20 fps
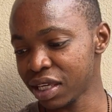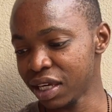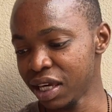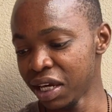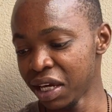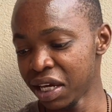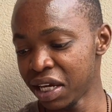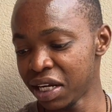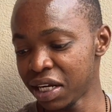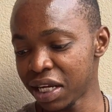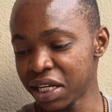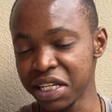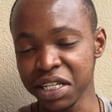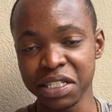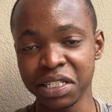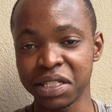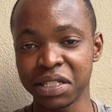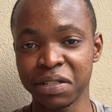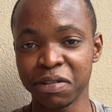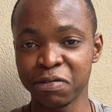and I
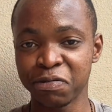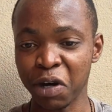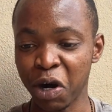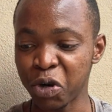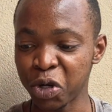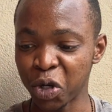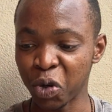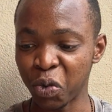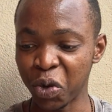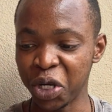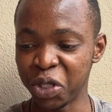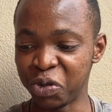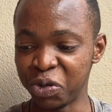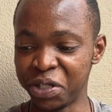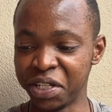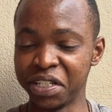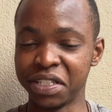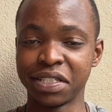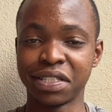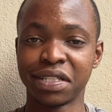just found a way
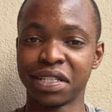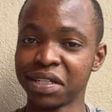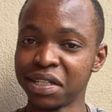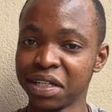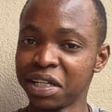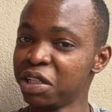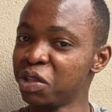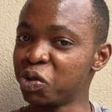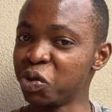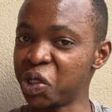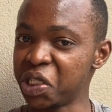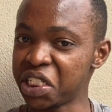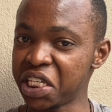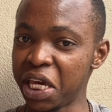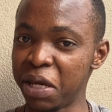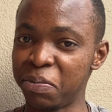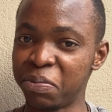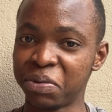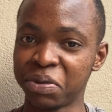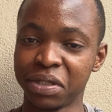to
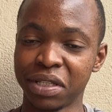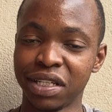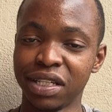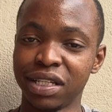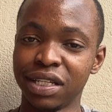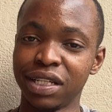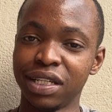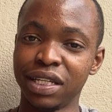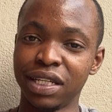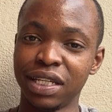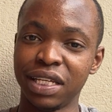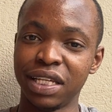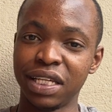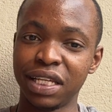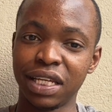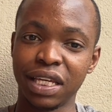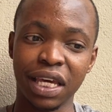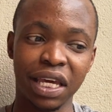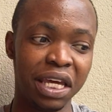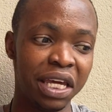escape.
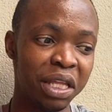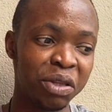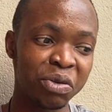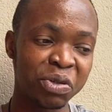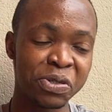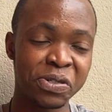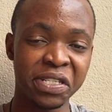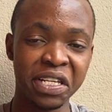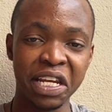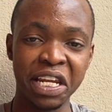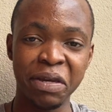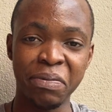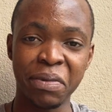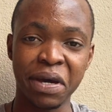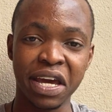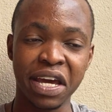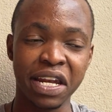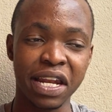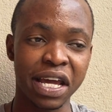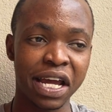And it was silly,
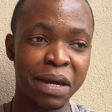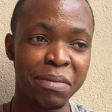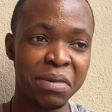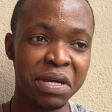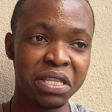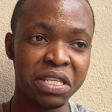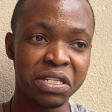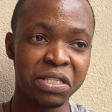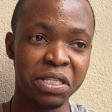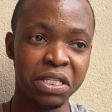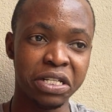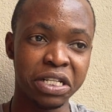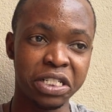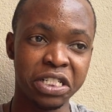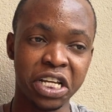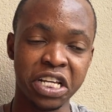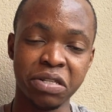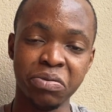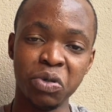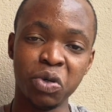man. Like, I made this teacher
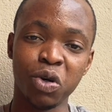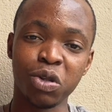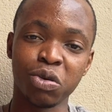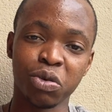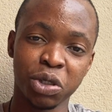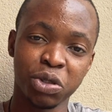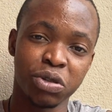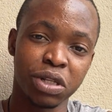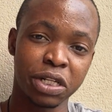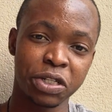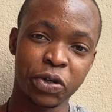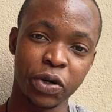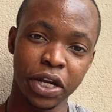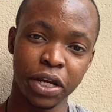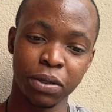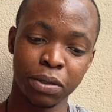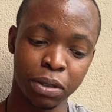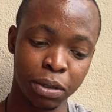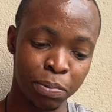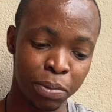chase me all the way to
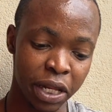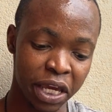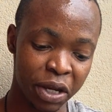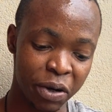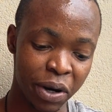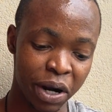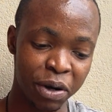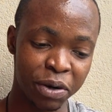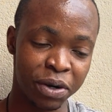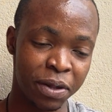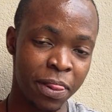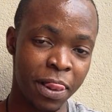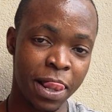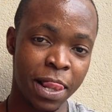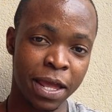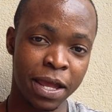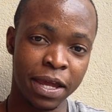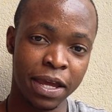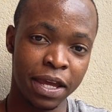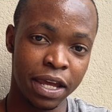the playground.
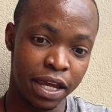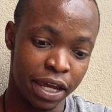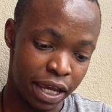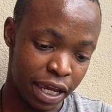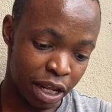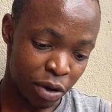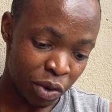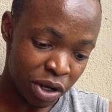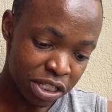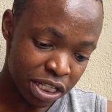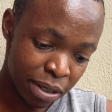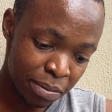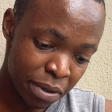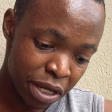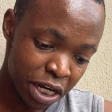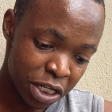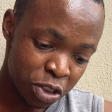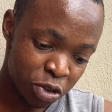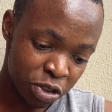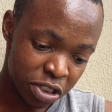And once I
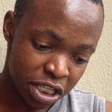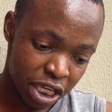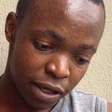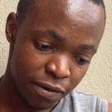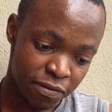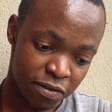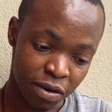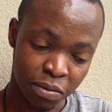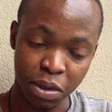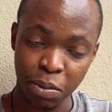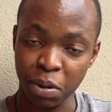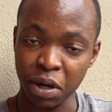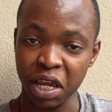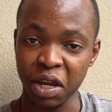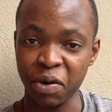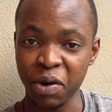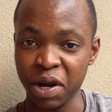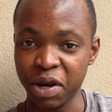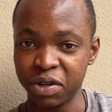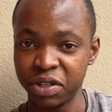managed to escape from the
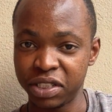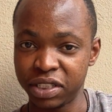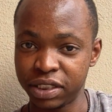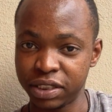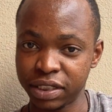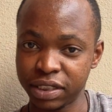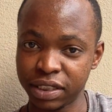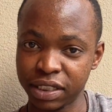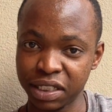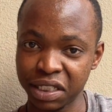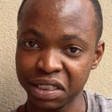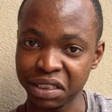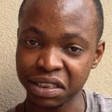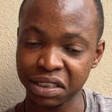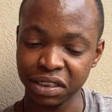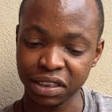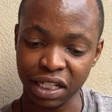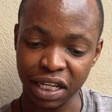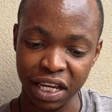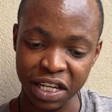playground,
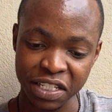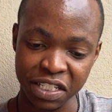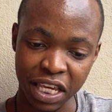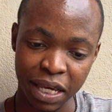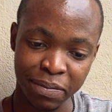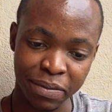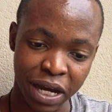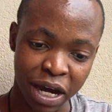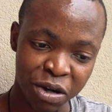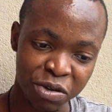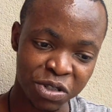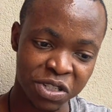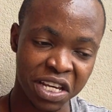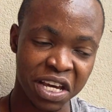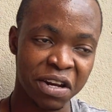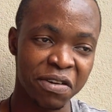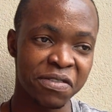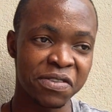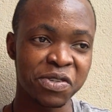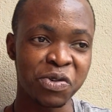I escaped outside
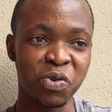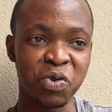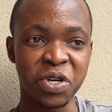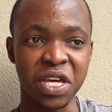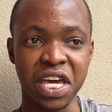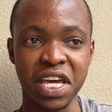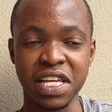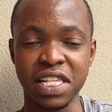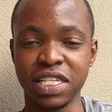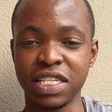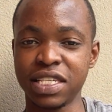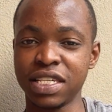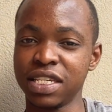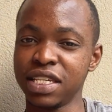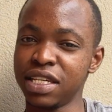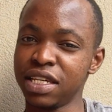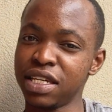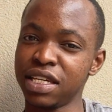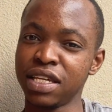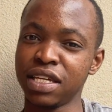of the school gates,
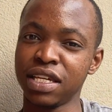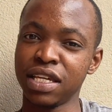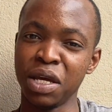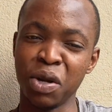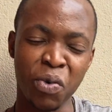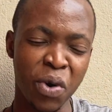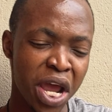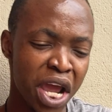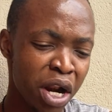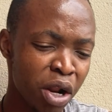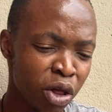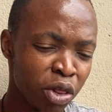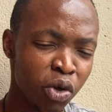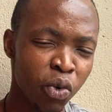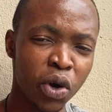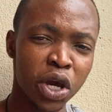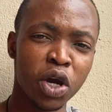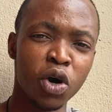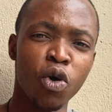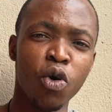ran all the
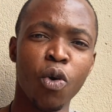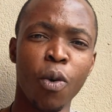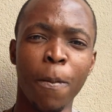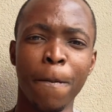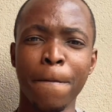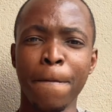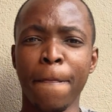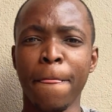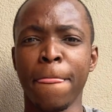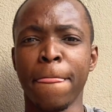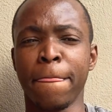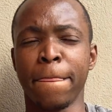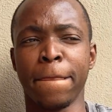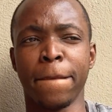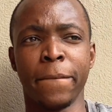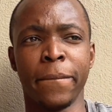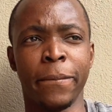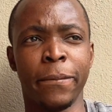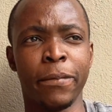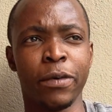way home.
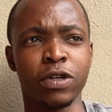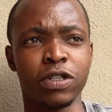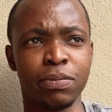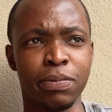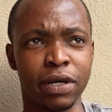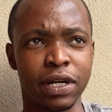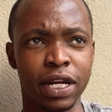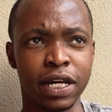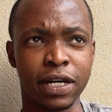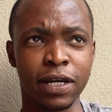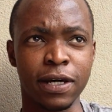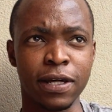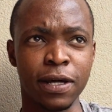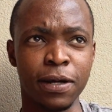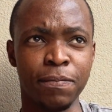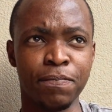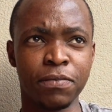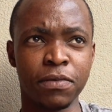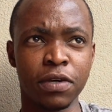It was about like a